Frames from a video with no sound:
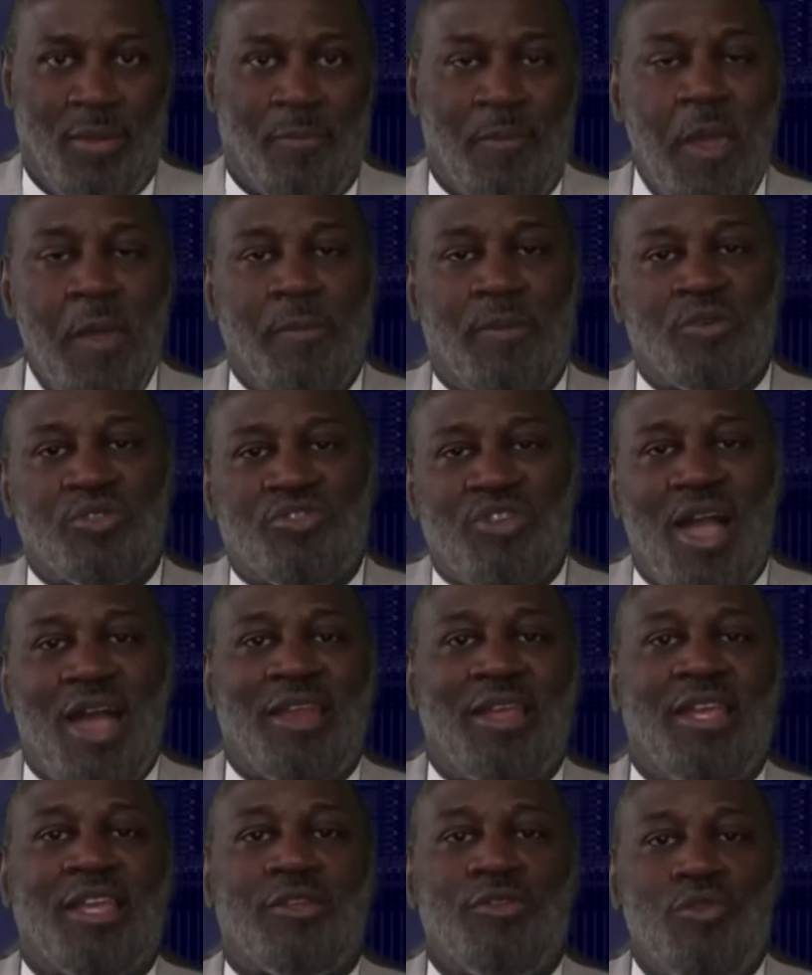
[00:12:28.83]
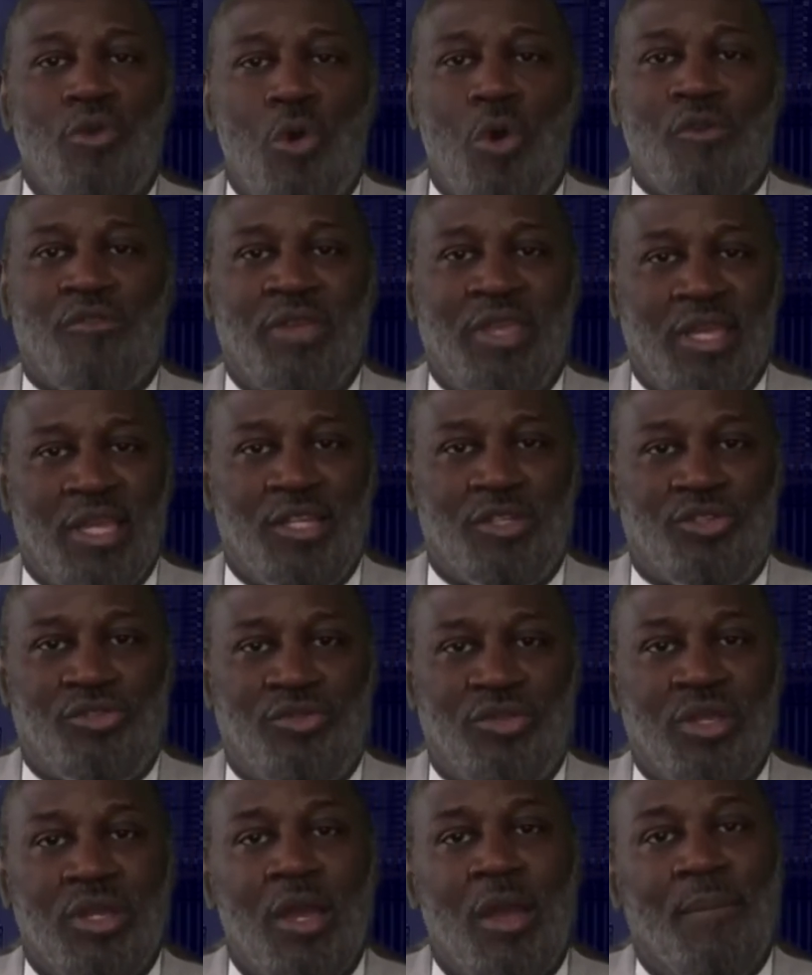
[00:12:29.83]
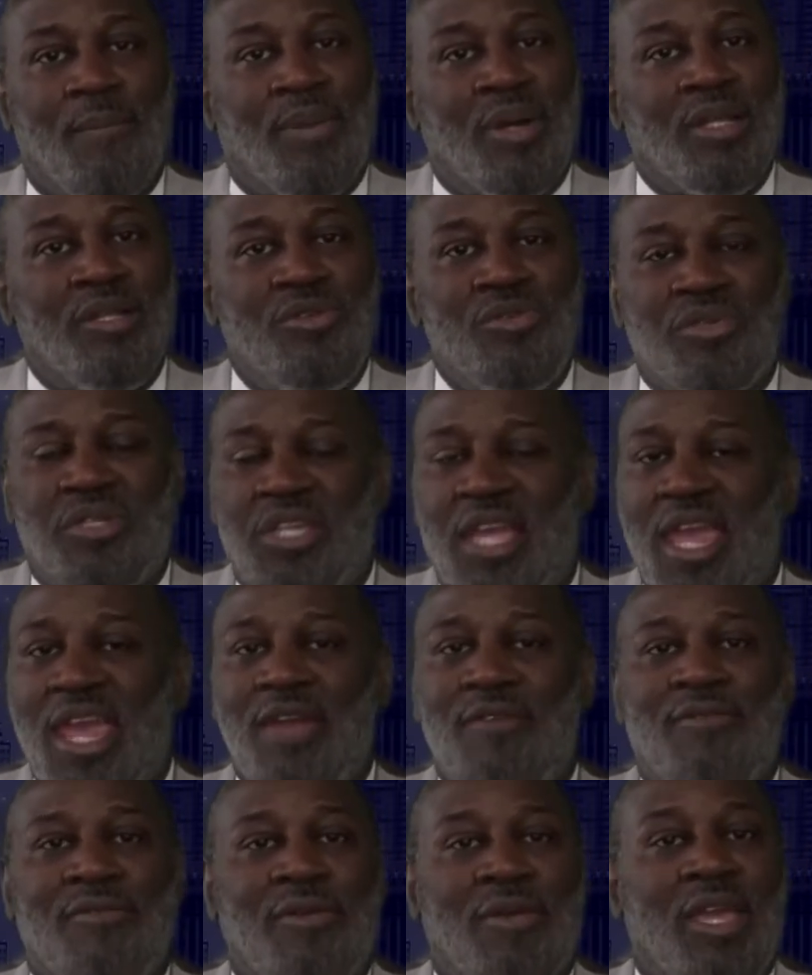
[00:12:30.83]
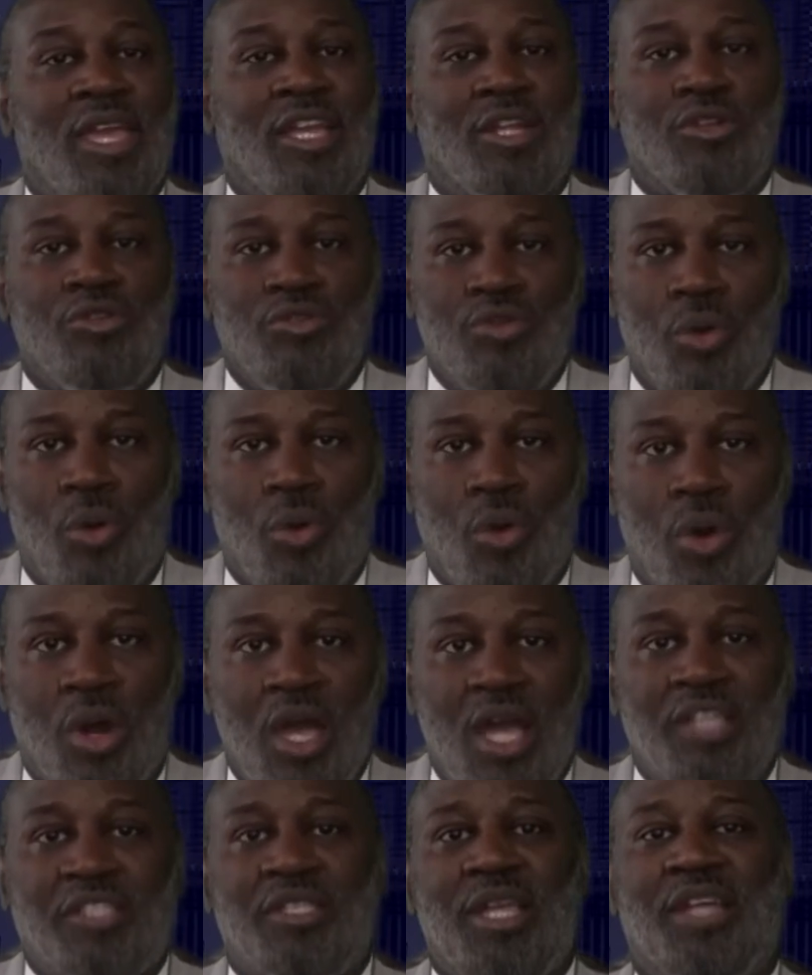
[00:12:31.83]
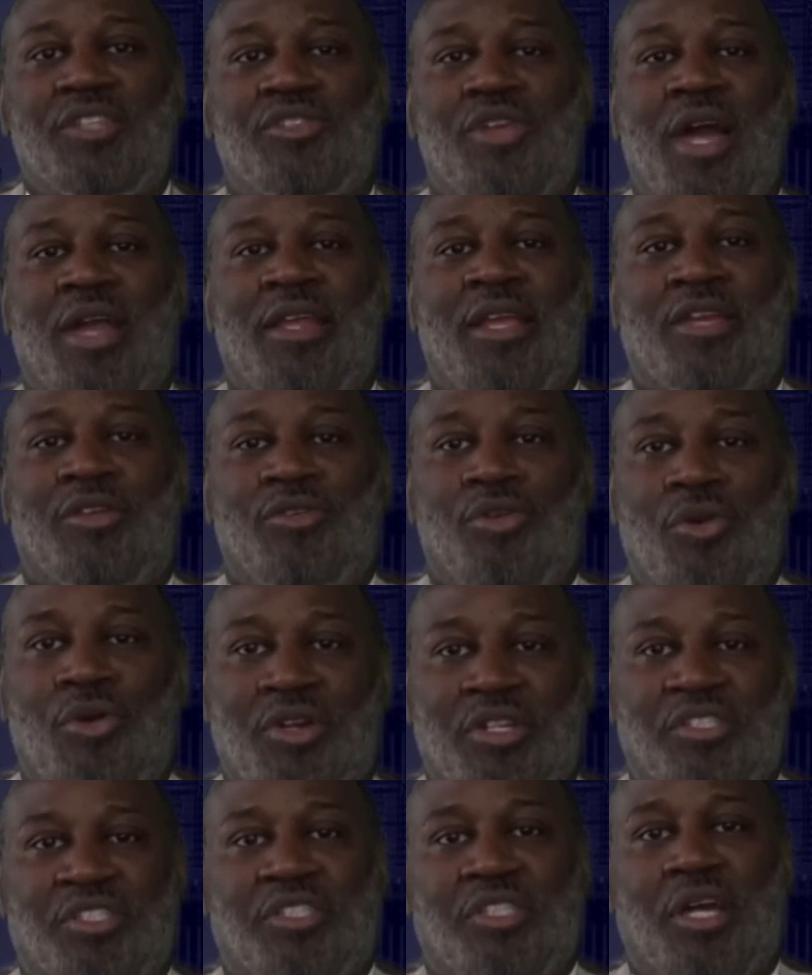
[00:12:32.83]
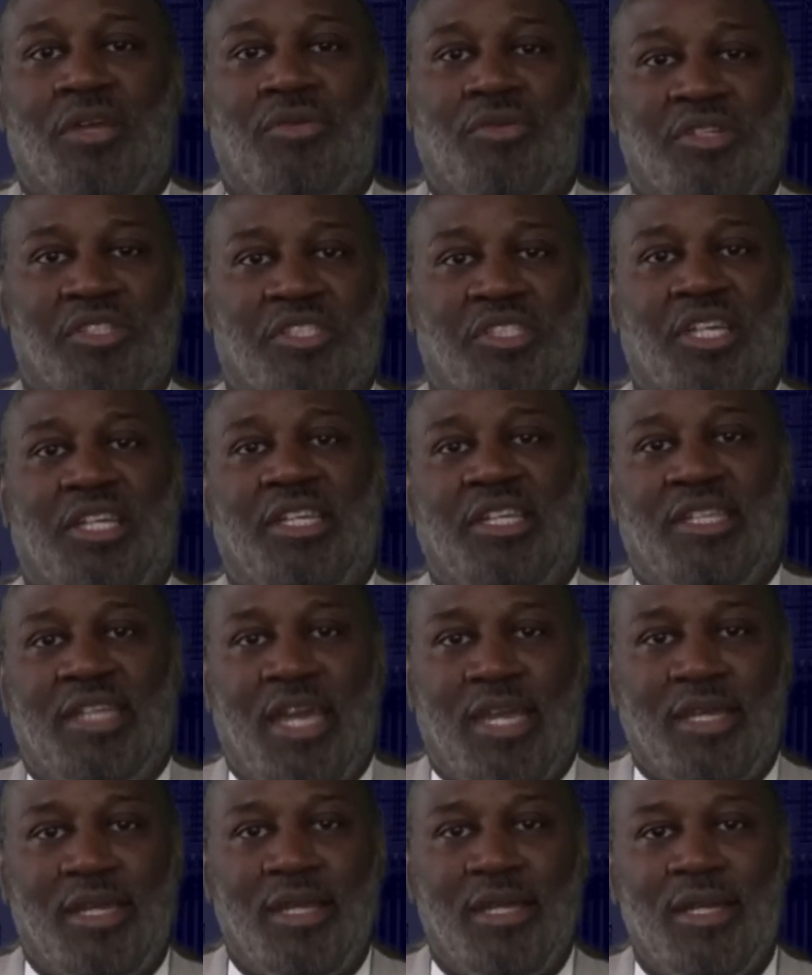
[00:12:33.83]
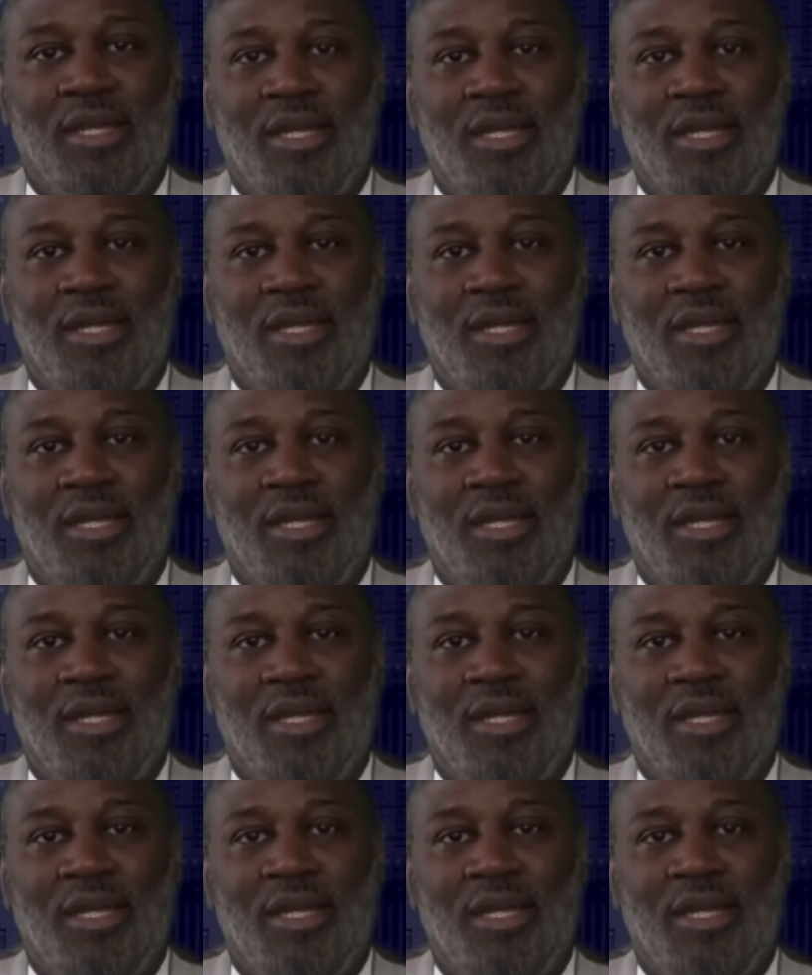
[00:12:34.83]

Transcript: People try to ignore reentry, but you can't ignore. It's like trying to ignore the sun on a sunny day.